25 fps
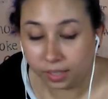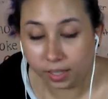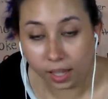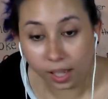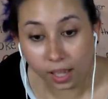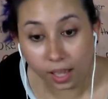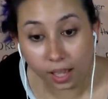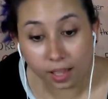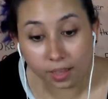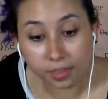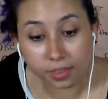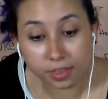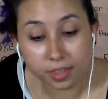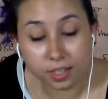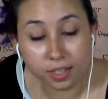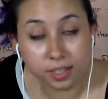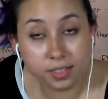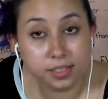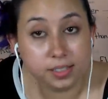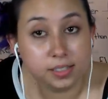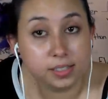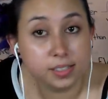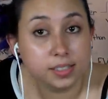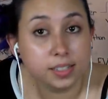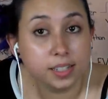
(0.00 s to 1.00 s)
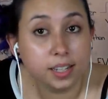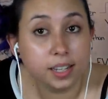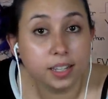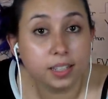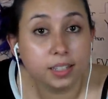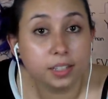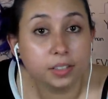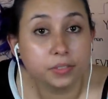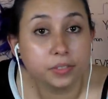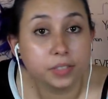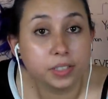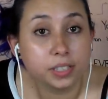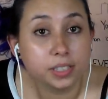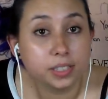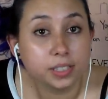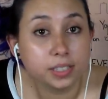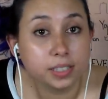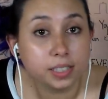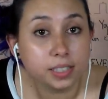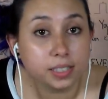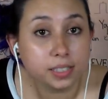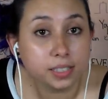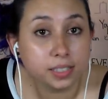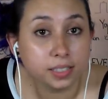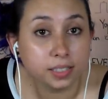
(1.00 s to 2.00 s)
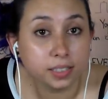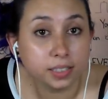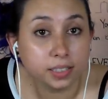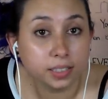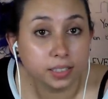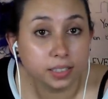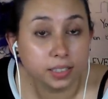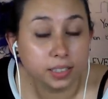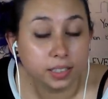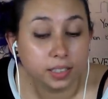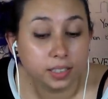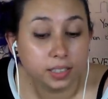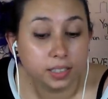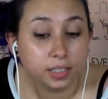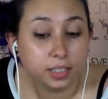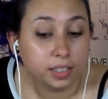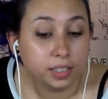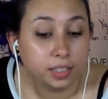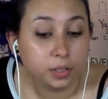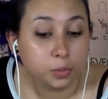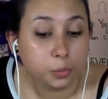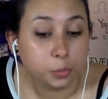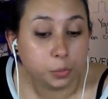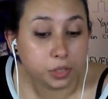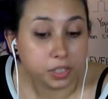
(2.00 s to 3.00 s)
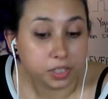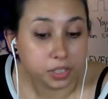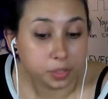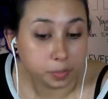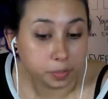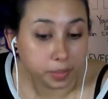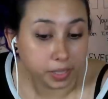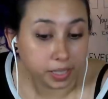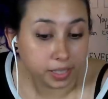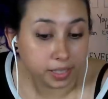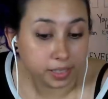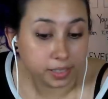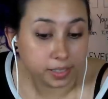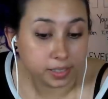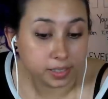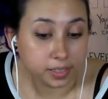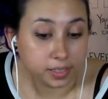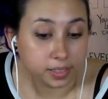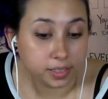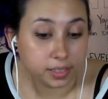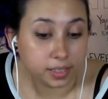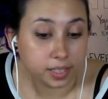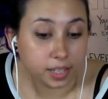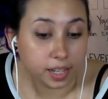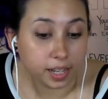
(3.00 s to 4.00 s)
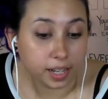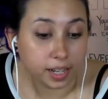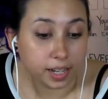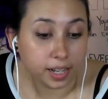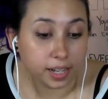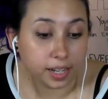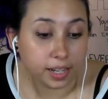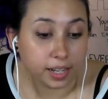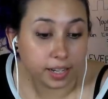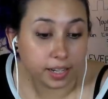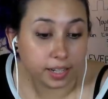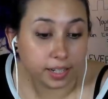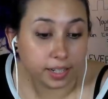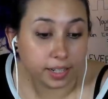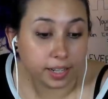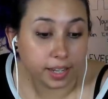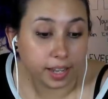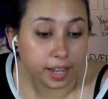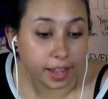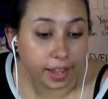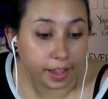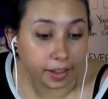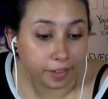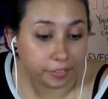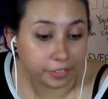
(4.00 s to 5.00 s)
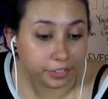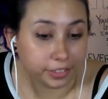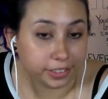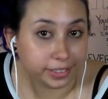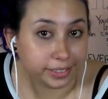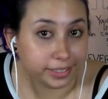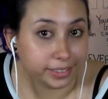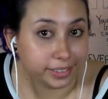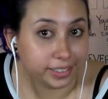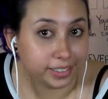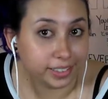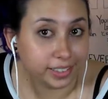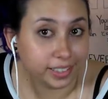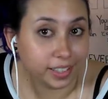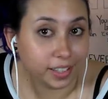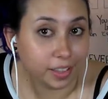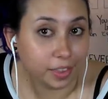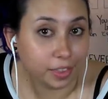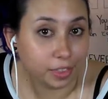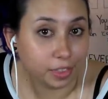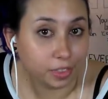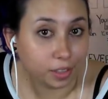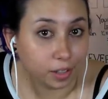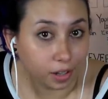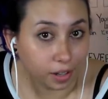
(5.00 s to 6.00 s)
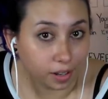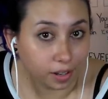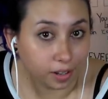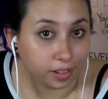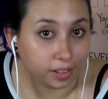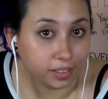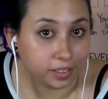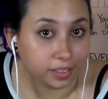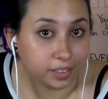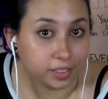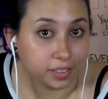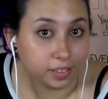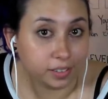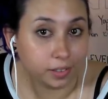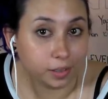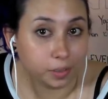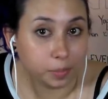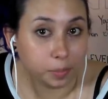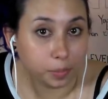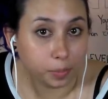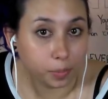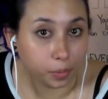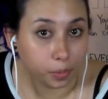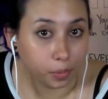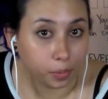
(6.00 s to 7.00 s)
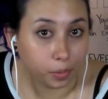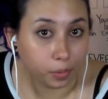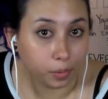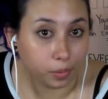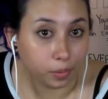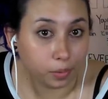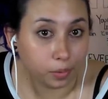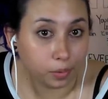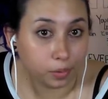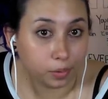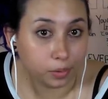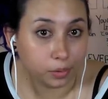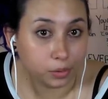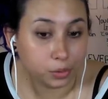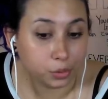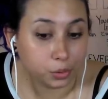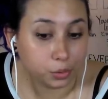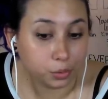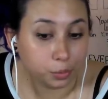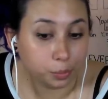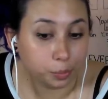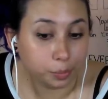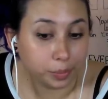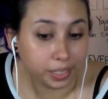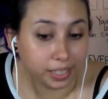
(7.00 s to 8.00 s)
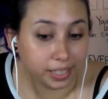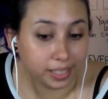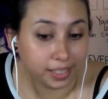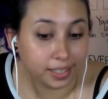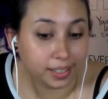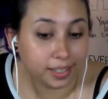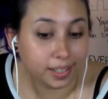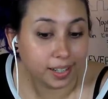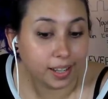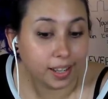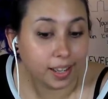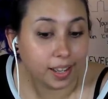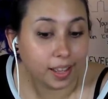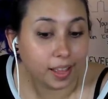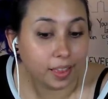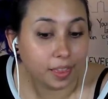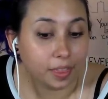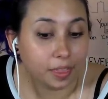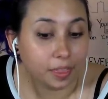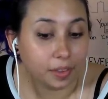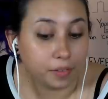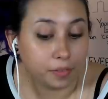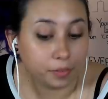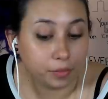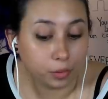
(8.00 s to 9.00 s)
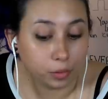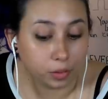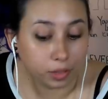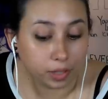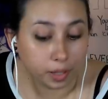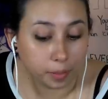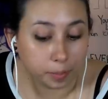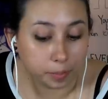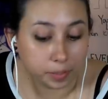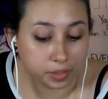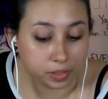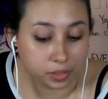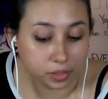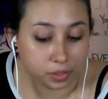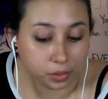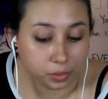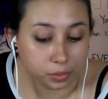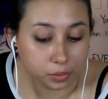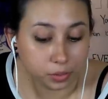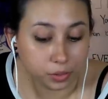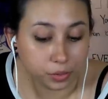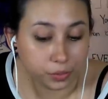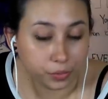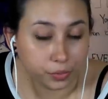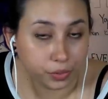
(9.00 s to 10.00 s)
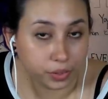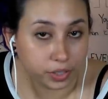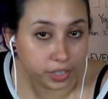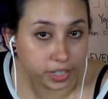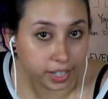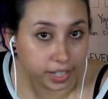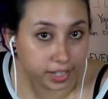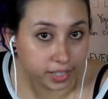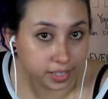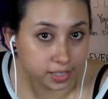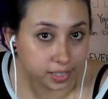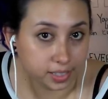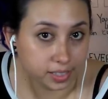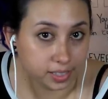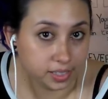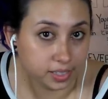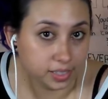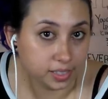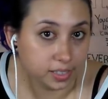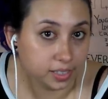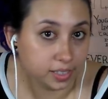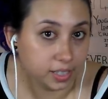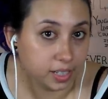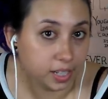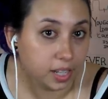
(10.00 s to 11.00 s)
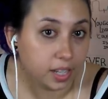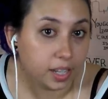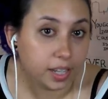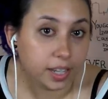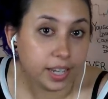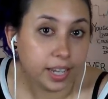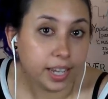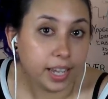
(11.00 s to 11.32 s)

Yeah, this is the end of the season, which means I haven't done the poll to pick the full episodes for next season.